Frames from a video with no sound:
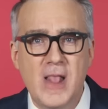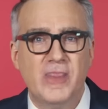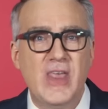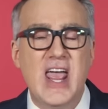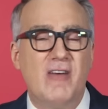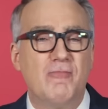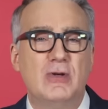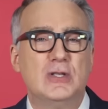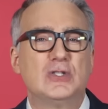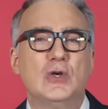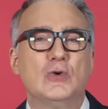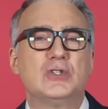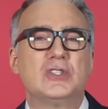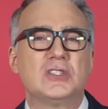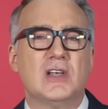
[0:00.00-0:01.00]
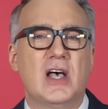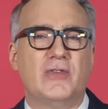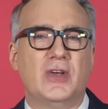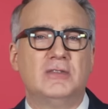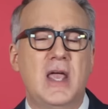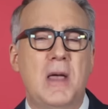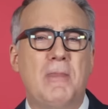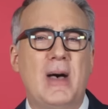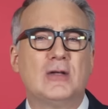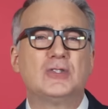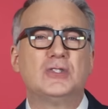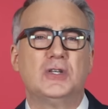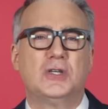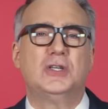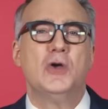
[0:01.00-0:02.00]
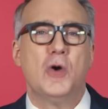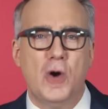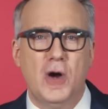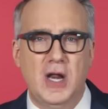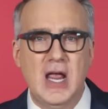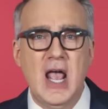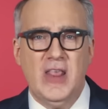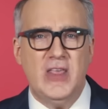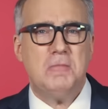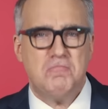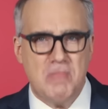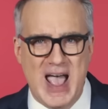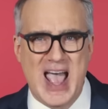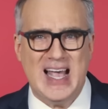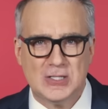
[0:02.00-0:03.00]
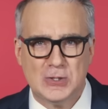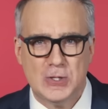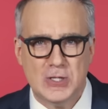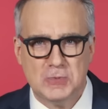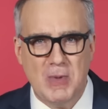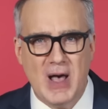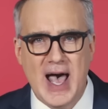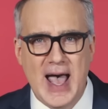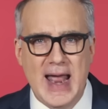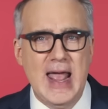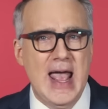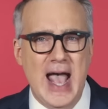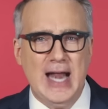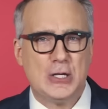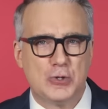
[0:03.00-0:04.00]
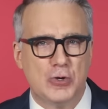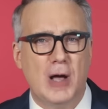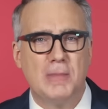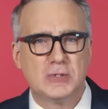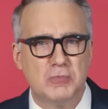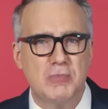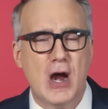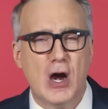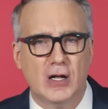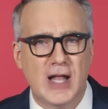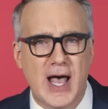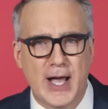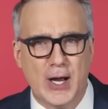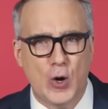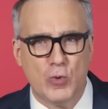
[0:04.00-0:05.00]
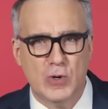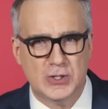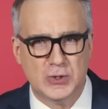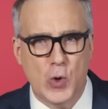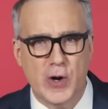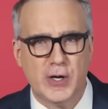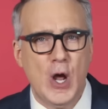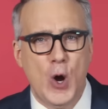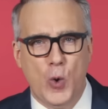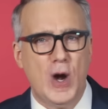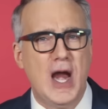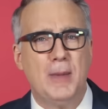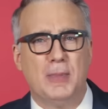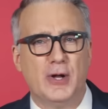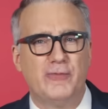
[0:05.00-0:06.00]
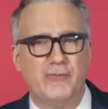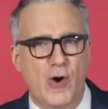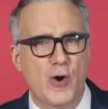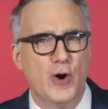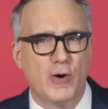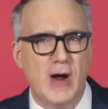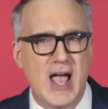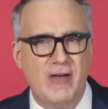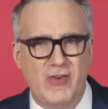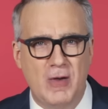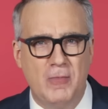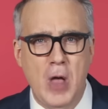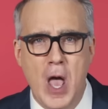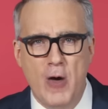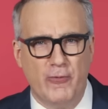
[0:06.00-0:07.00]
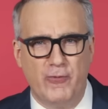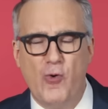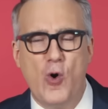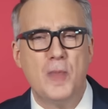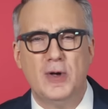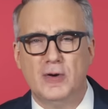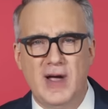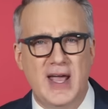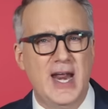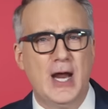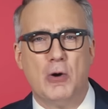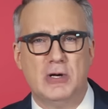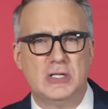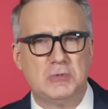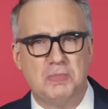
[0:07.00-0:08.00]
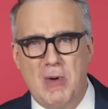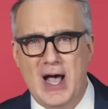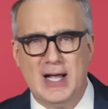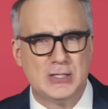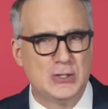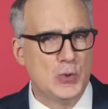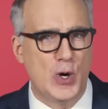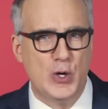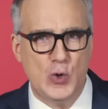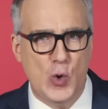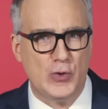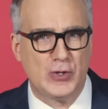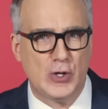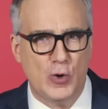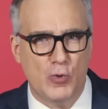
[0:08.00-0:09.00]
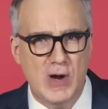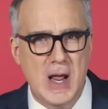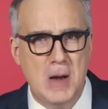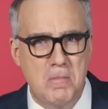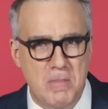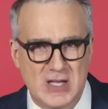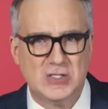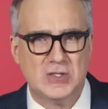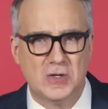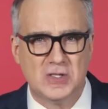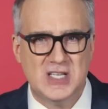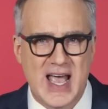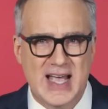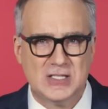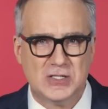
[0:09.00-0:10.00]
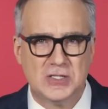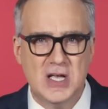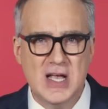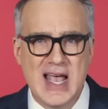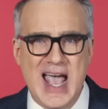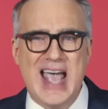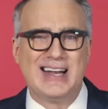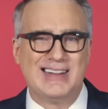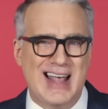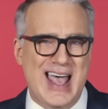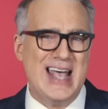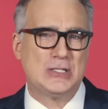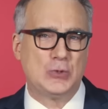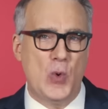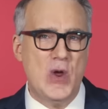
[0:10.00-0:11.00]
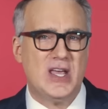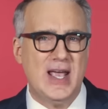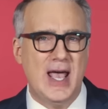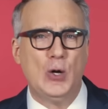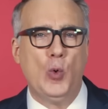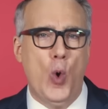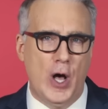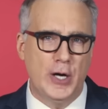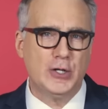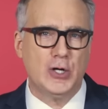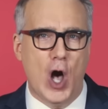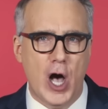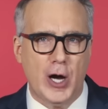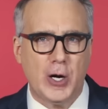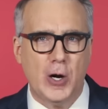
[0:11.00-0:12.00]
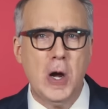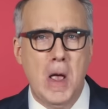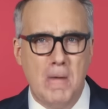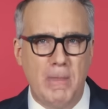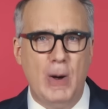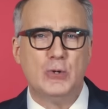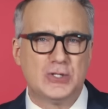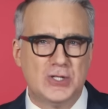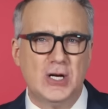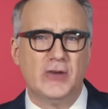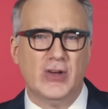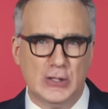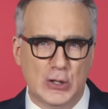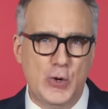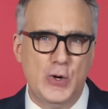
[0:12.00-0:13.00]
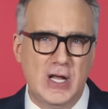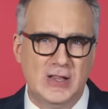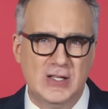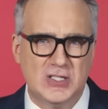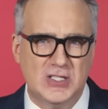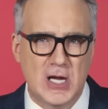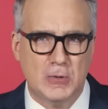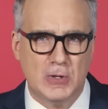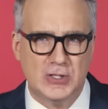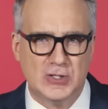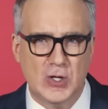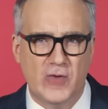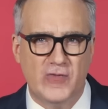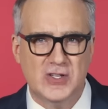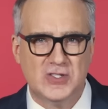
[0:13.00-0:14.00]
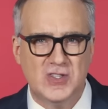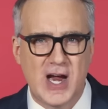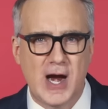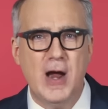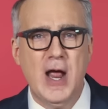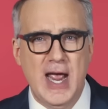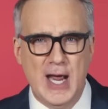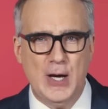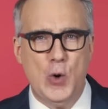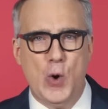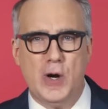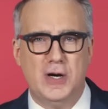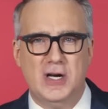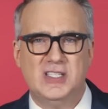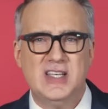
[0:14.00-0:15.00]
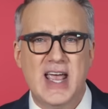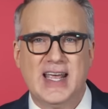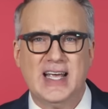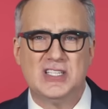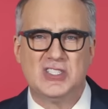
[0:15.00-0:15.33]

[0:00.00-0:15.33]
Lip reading: They have been so slovenly about security that passersby at Trump's Mar-a-Lago resort were able to photograph him formulating a response to a North Korean missile test. And last weekend, one gawker boasted of eluding the Secret Service there in order to take a